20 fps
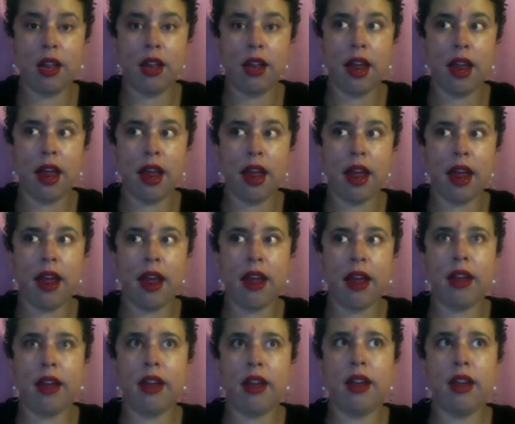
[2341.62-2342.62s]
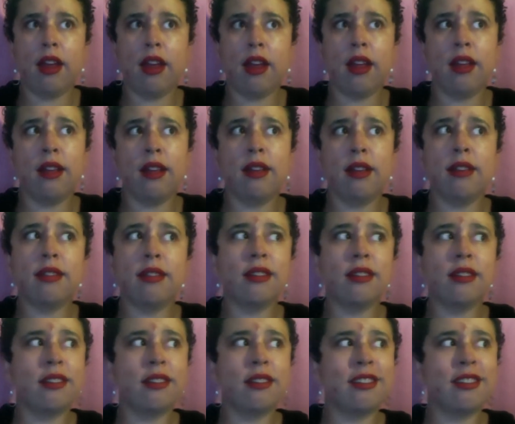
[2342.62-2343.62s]
a
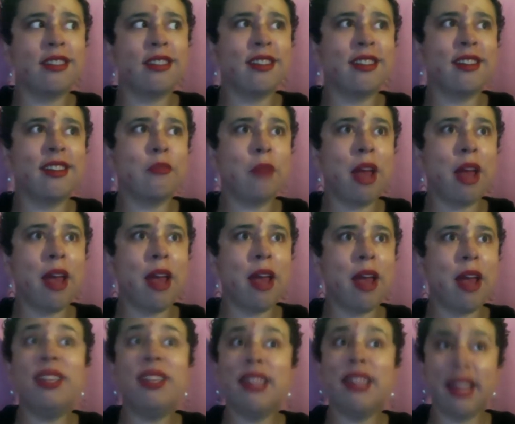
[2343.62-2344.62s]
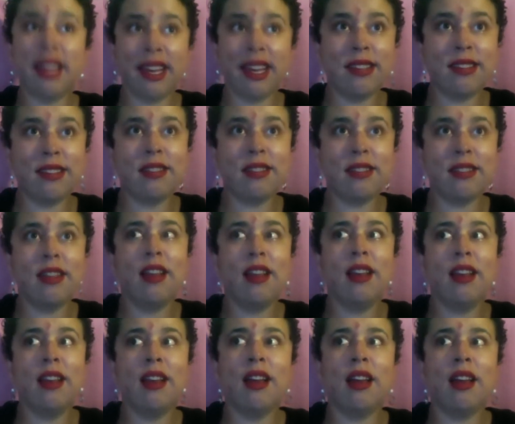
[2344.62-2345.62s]
place,
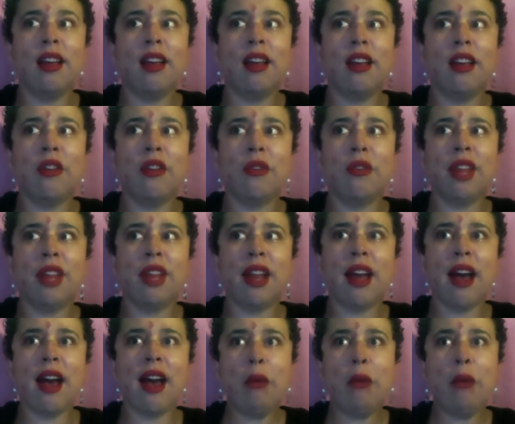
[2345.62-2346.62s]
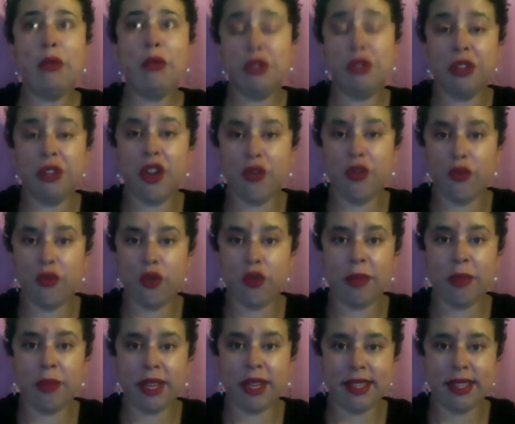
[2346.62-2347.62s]
that I was looking for
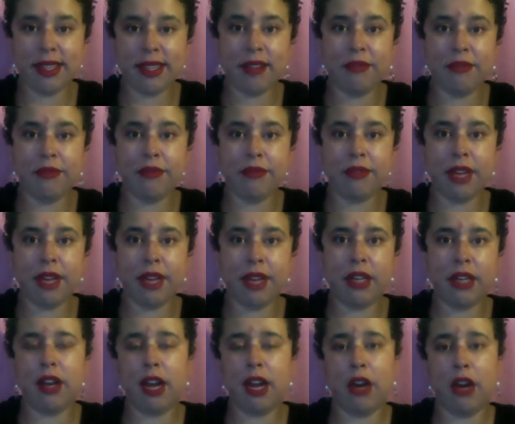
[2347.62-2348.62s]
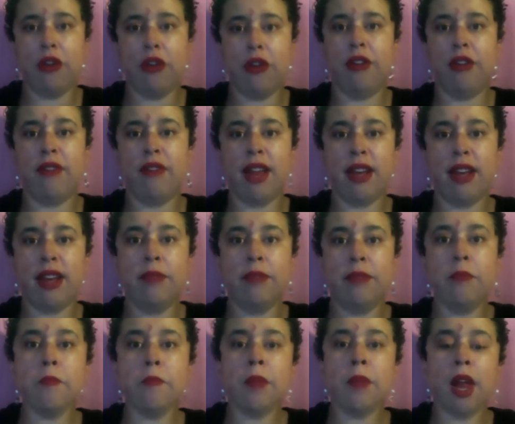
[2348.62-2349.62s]
myself and couldn't find.
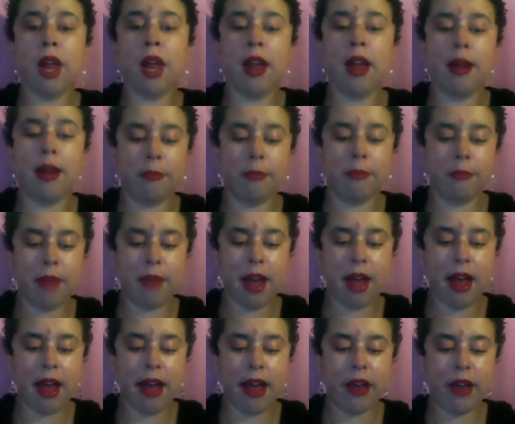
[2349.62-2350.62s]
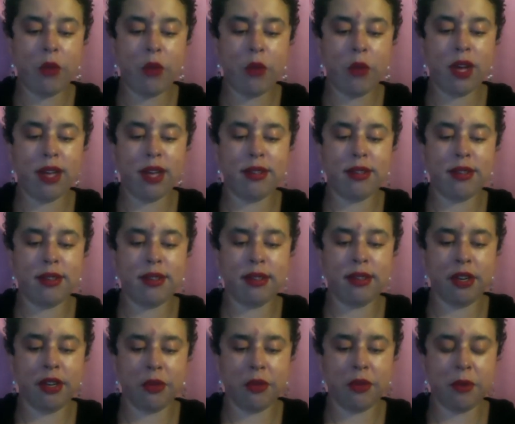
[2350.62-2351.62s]
I want,
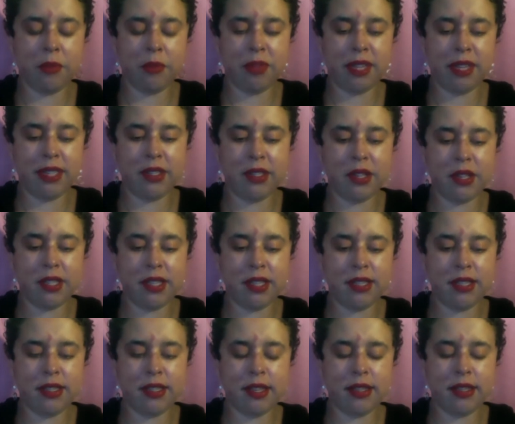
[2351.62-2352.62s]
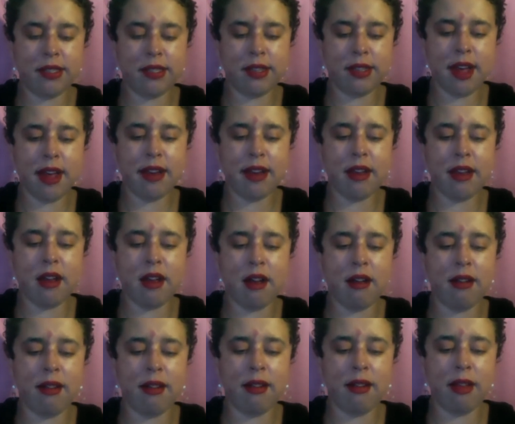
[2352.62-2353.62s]
a place. It's not
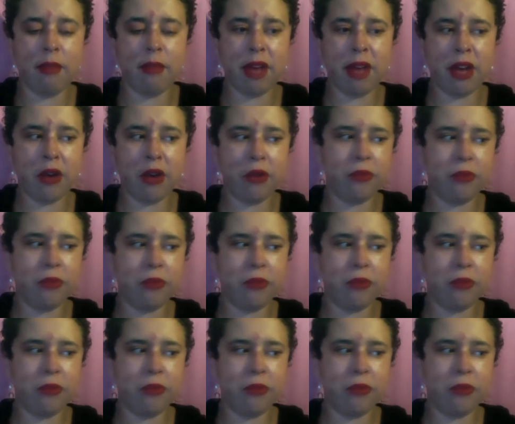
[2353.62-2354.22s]
all about,